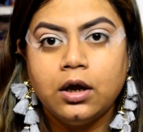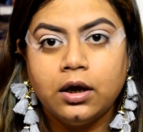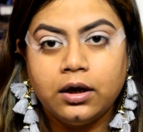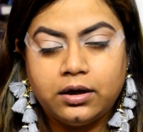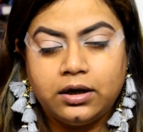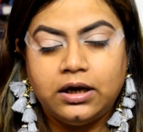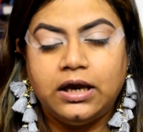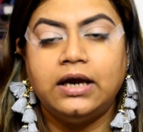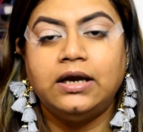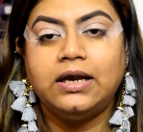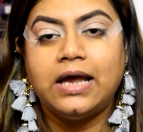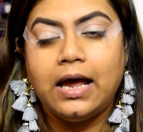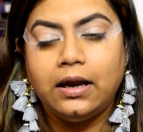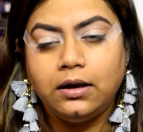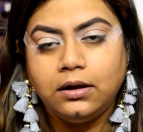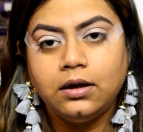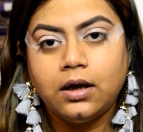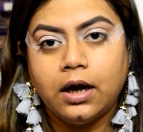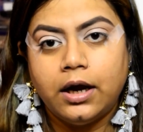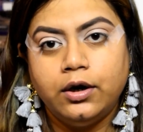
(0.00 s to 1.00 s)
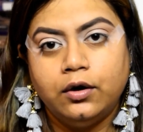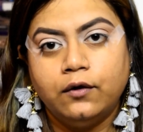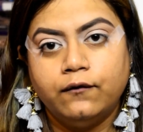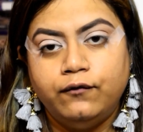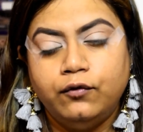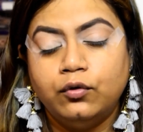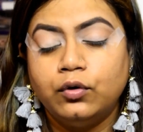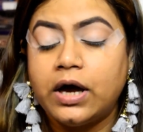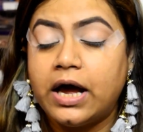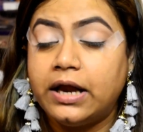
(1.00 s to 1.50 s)
create any kind of
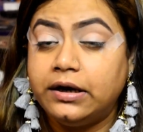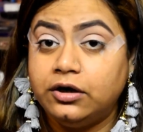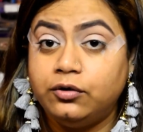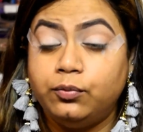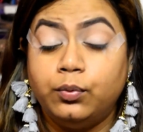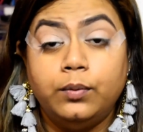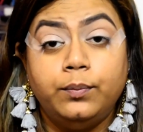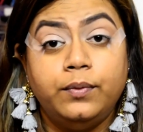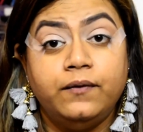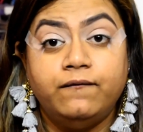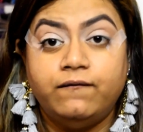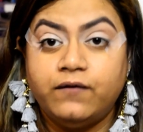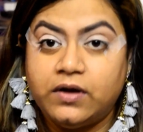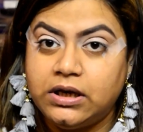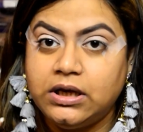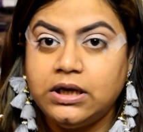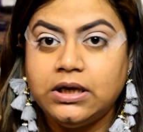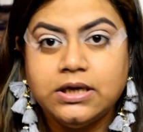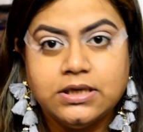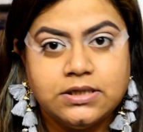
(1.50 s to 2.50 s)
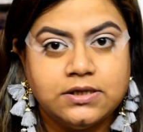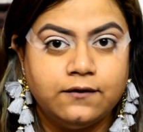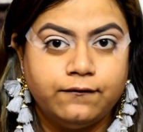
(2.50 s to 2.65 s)
look and it will be very easy